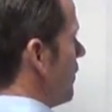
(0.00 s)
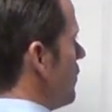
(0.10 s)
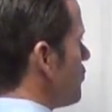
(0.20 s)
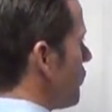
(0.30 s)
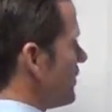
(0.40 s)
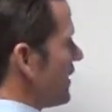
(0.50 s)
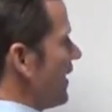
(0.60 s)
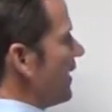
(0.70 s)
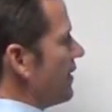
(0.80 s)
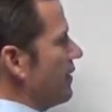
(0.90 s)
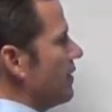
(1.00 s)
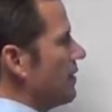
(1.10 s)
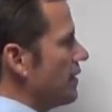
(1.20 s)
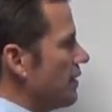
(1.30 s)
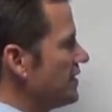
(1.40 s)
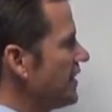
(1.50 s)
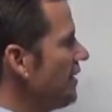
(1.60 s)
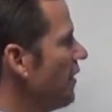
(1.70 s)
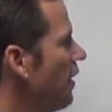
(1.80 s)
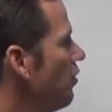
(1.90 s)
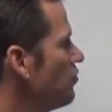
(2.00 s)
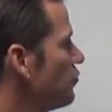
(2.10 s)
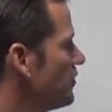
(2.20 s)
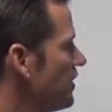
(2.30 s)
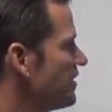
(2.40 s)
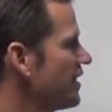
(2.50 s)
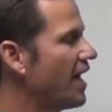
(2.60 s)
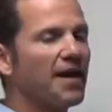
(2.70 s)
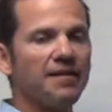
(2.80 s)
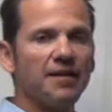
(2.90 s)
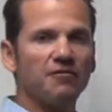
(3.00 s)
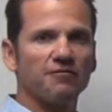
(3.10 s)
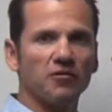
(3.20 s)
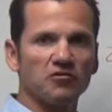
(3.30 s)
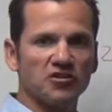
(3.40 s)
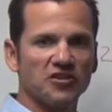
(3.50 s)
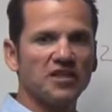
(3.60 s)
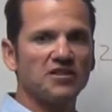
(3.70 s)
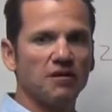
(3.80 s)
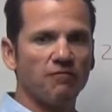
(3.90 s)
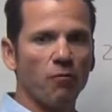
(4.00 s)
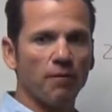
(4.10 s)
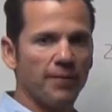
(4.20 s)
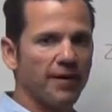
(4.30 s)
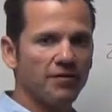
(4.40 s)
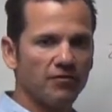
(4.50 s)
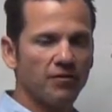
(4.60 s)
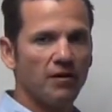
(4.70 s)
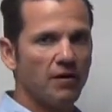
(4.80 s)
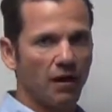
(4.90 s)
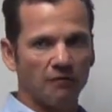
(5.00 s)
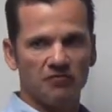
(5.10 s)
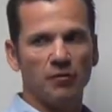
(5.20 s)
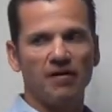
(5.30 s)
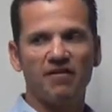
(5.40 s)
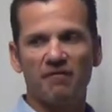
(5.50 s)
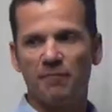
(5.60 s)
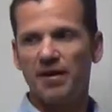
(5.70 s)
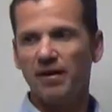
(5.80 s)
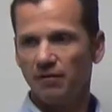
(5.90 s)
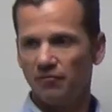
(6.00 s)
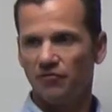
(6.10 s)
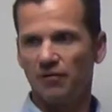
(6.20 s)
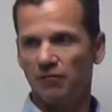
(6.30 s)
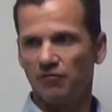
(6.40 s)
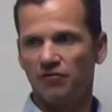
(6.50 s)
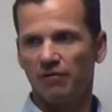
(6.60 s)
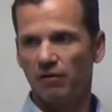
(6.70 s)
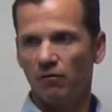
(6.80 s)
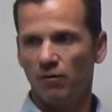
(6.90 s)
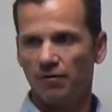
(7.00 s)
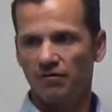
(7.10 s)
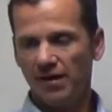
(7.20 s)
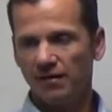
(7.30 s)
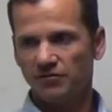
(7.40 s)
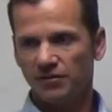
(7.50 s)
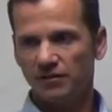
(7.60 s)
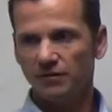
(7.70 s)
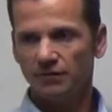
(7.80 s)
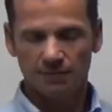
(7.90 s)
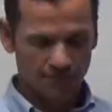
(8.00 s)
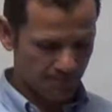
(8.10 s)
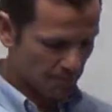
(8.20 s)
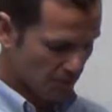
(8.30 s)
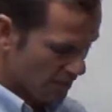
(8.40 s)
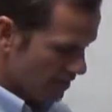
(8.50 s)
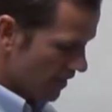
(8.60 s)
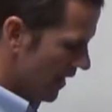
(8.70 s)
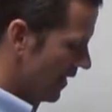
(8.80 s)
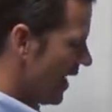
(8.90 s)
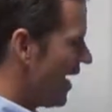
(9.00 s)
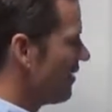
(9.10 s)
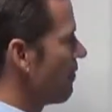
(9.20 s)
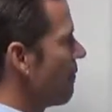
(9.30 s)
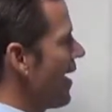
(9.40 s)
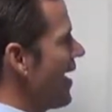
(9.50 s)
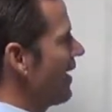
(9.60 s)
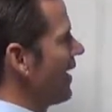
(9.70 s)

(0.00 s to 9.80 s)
So once again, let's say the host was assigned these first 64 bits of 2FFB001,000, and it has a MAC